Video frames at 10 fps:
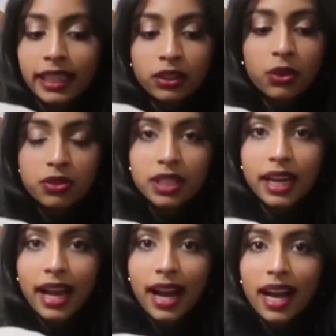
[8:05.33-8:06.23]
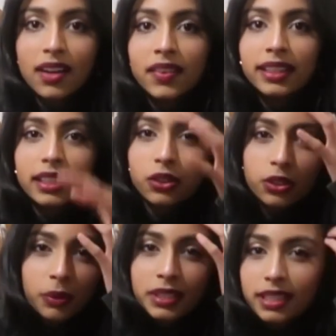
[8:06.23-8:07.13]
like those that I have, and then you
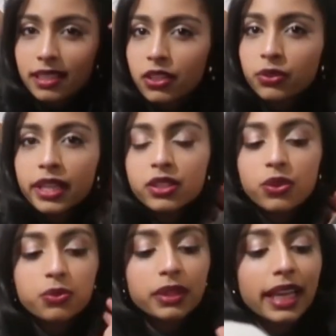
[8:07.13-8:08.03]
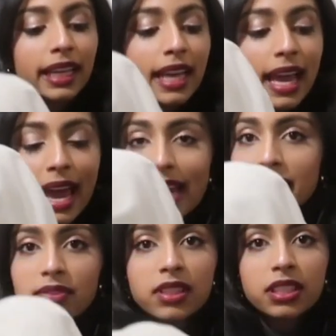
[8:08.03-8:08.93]
can always accessorize those with like
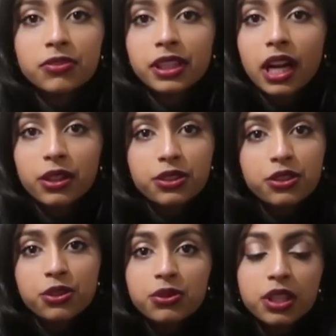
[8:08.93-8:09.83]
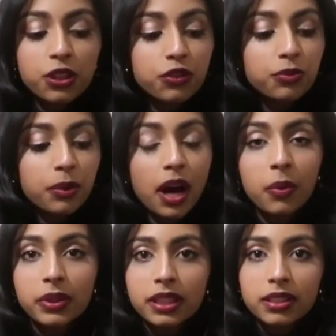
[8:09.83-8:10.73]
any of the different color shoes that you've
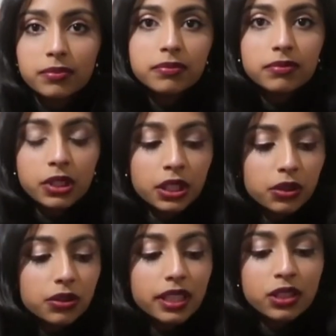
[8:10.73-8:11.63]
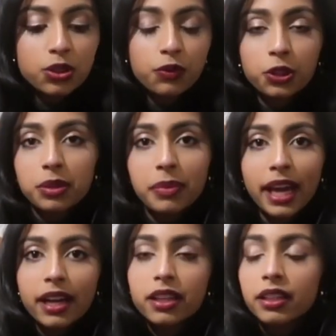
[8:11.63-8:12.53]
brought with the, you know, things you've already
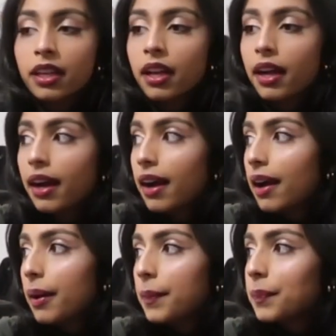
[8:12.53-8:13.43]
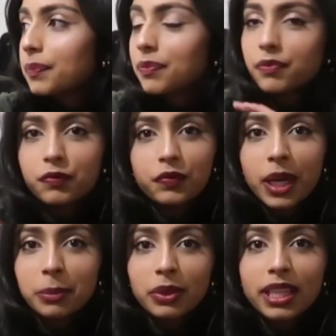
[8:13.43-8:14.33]
paired,
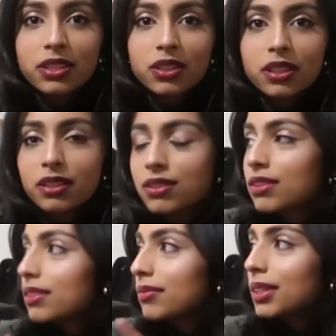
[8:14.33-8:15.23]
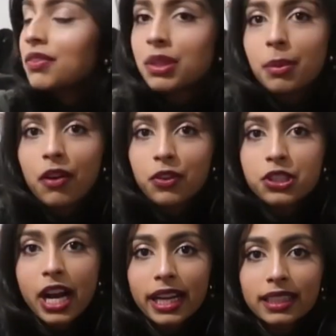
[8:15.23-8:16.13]
fun blazers, even the
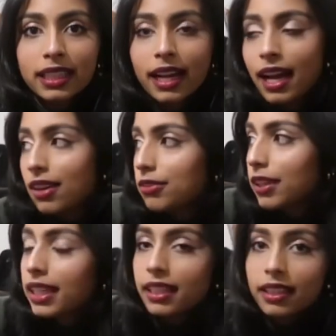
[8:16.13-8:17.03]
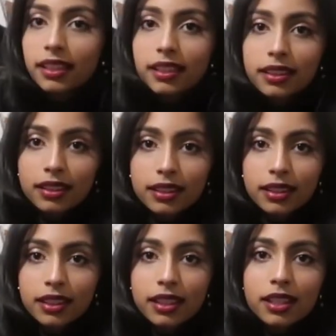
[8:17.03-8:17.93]
puffer jacket that I have right here.
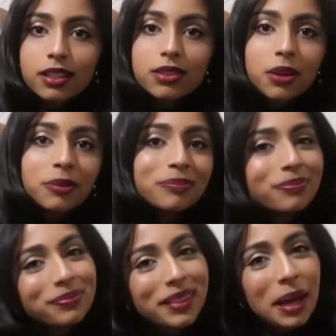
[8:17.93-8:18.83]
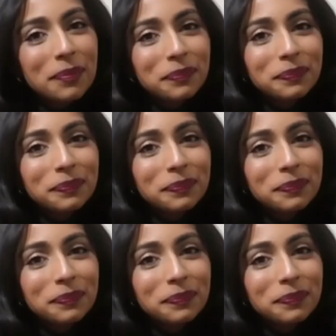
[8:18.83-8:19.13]
So yeah.